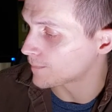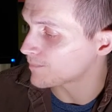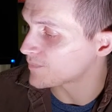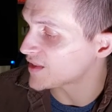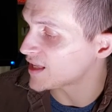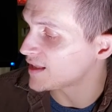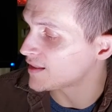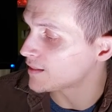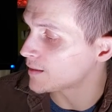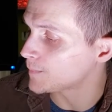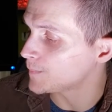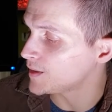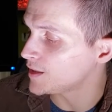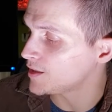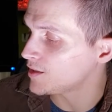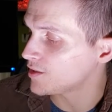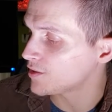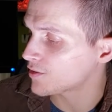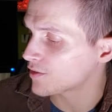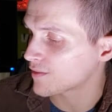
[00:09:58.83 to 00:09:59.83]
in the
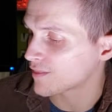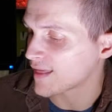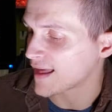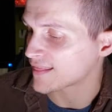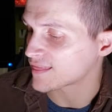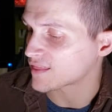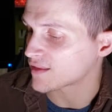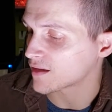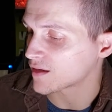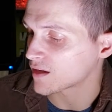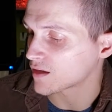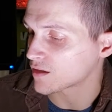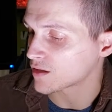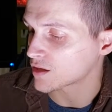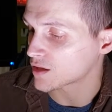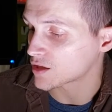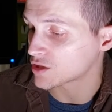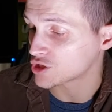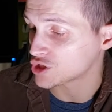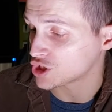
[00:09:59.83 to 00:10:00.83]
meteor that the
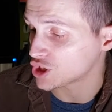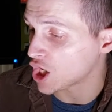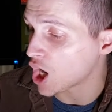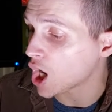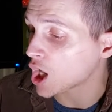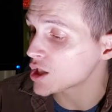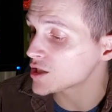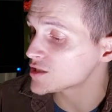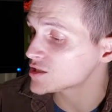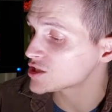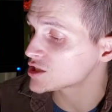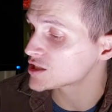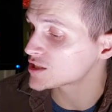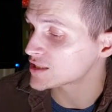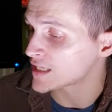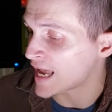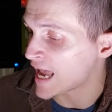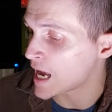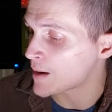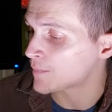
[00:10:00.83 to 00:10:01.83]
geologist's
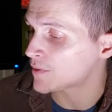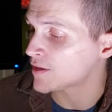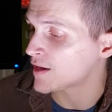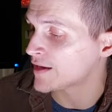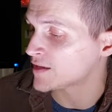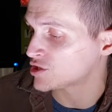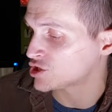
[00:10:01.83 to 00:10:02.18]
hammer had